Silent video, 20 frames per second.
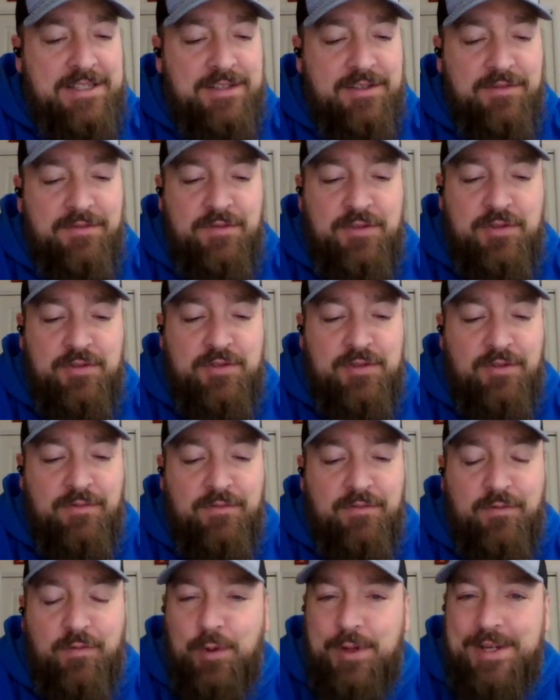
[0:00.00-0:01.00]
the Future
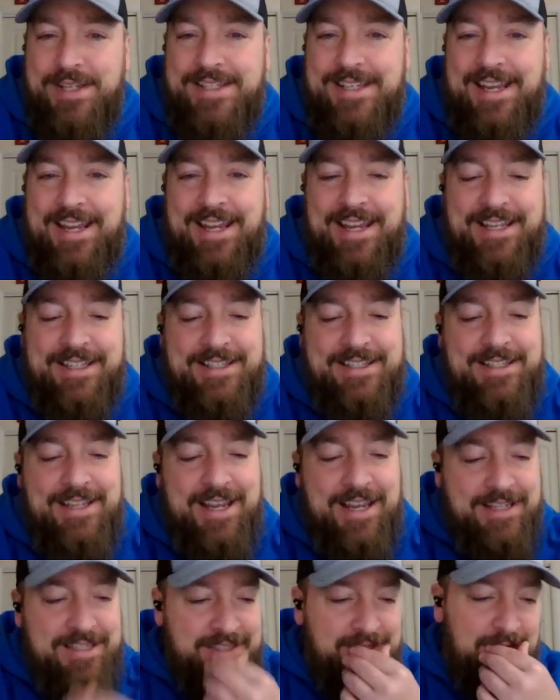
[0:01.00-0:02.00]
voice and
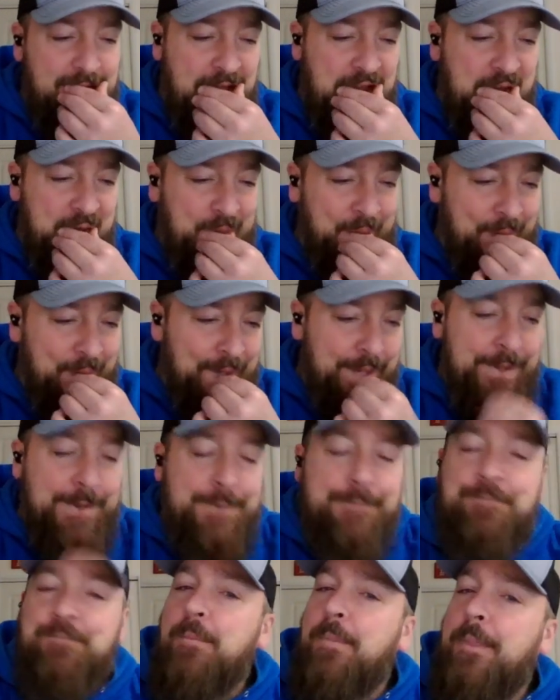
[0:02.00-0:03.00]
text line.
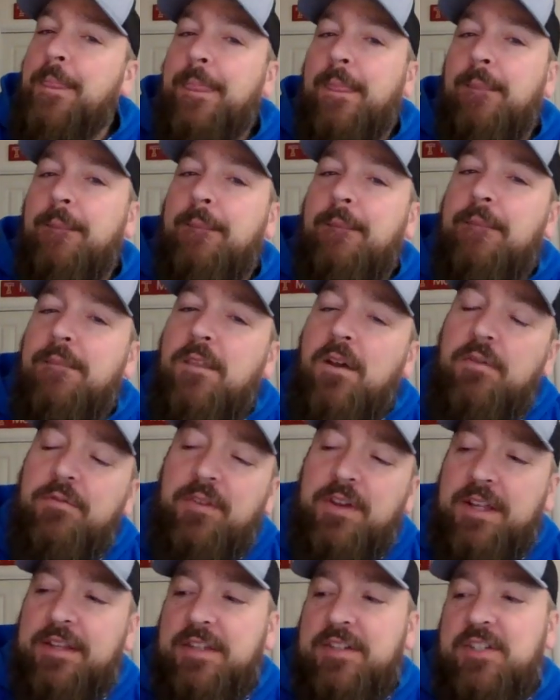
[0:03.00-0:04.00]
Don't
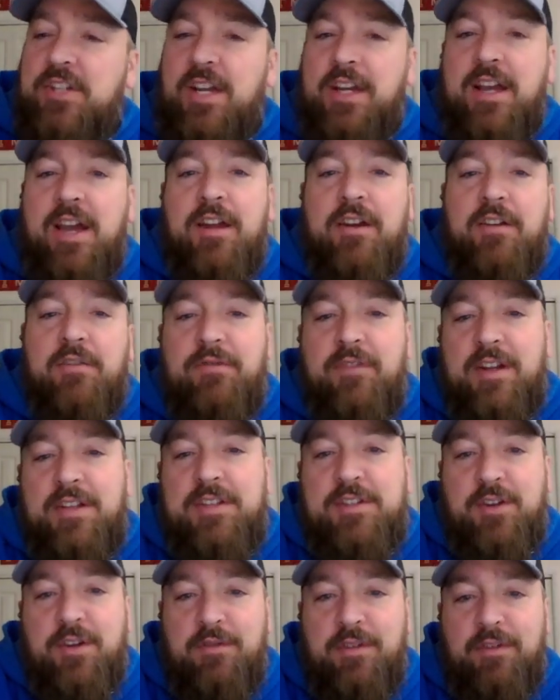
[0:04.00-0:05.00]
forget to check out our
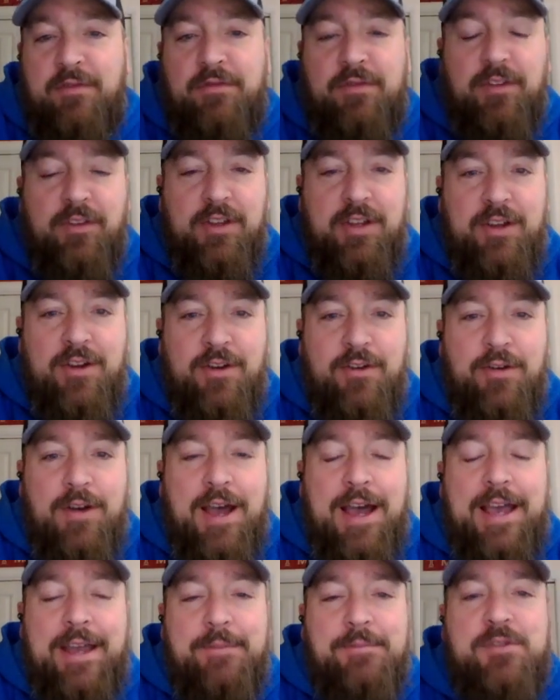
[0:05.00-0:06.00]
friends over at Philly Goat.
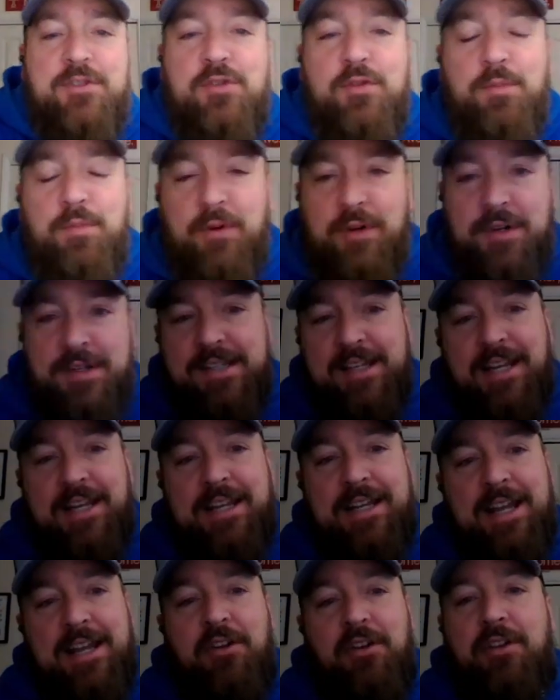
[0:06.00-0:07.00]
I am super
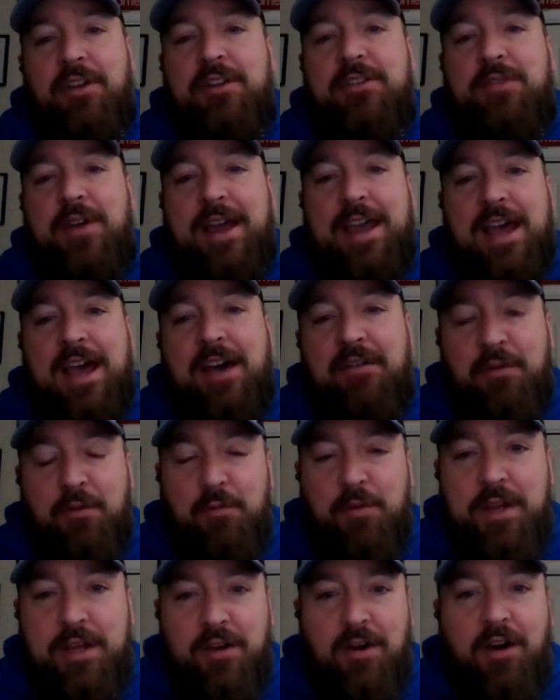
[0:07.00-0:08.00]
excited. Not only do I have a
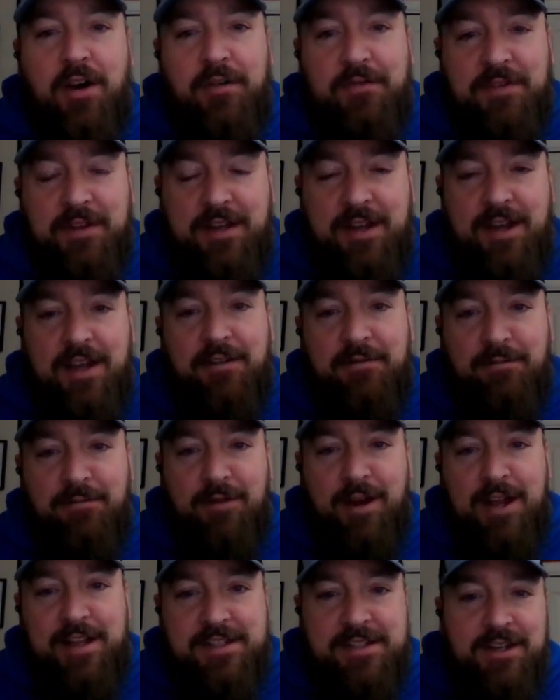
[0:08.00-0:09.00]
week off to kind of
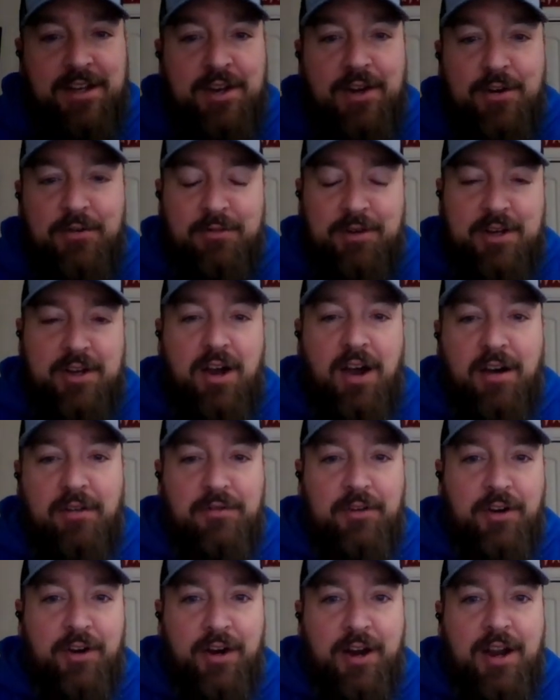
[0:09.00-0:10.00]
rest,
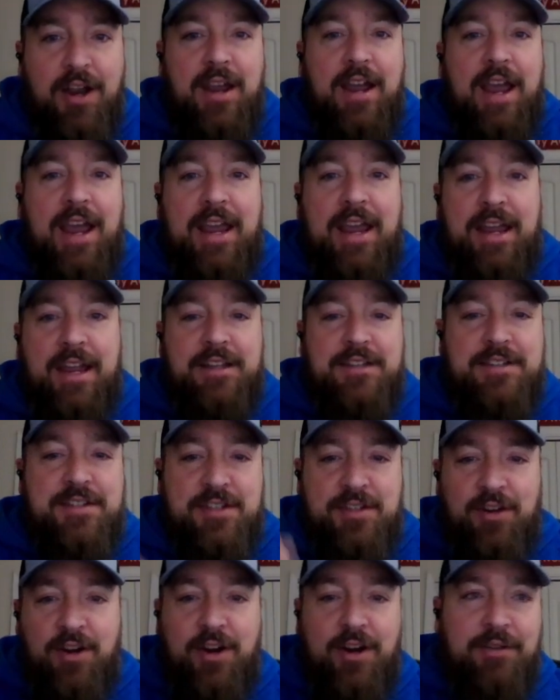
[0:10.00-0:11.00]
recover, and
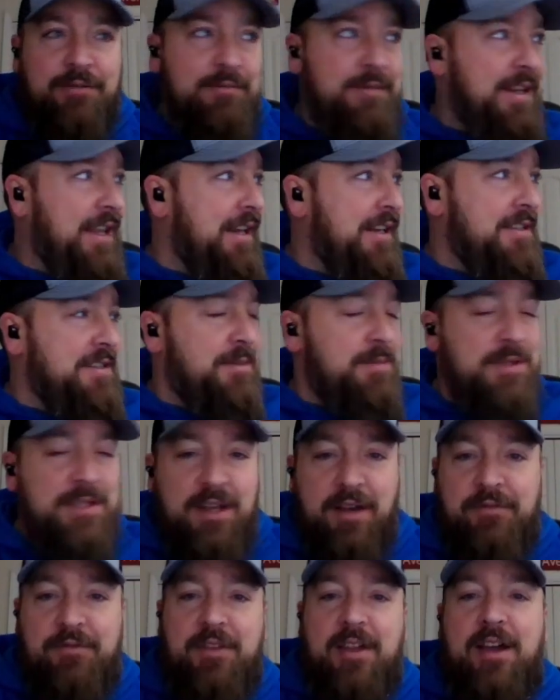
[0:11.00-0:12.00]
start getting some
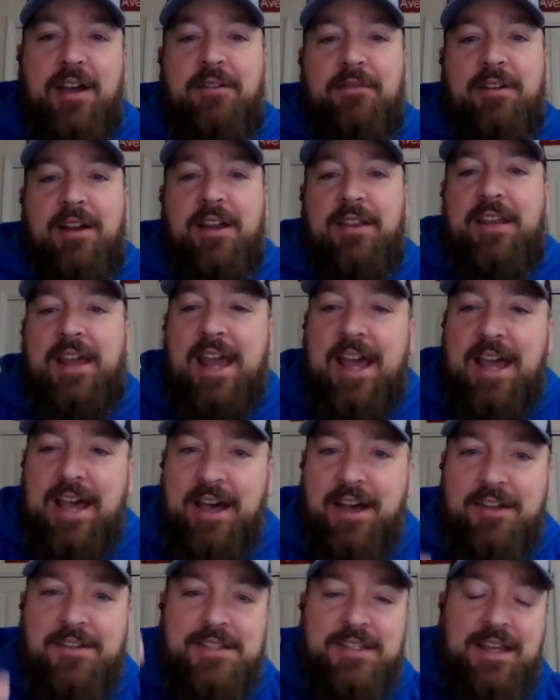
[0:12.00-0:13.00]
stuff done around the
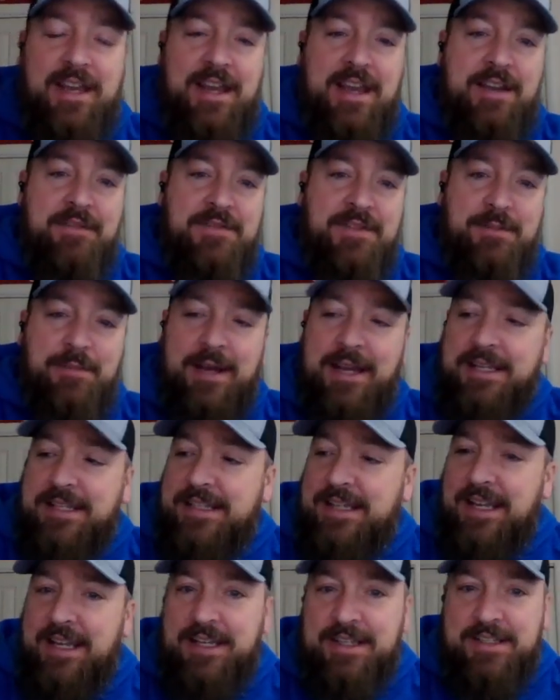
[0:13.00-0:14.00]
house, I have some
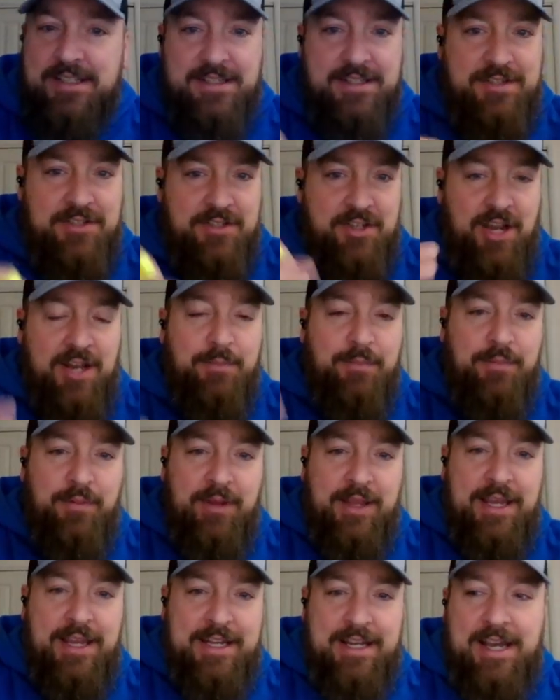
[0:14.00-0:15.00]
ideas to try to
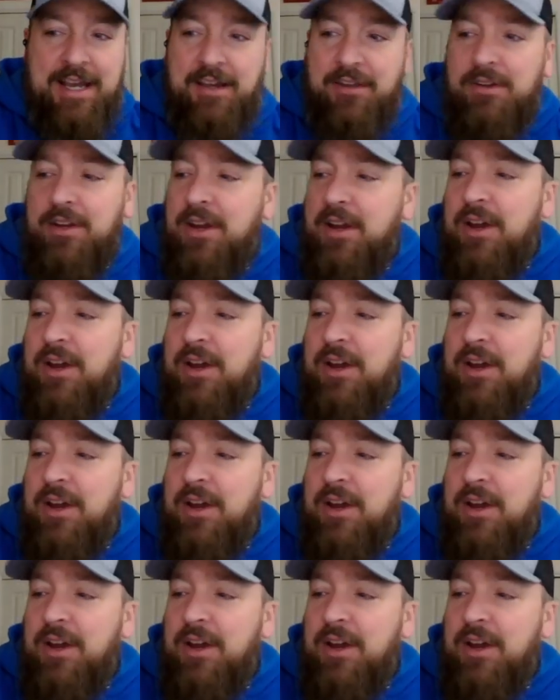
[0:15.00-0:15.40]
plan out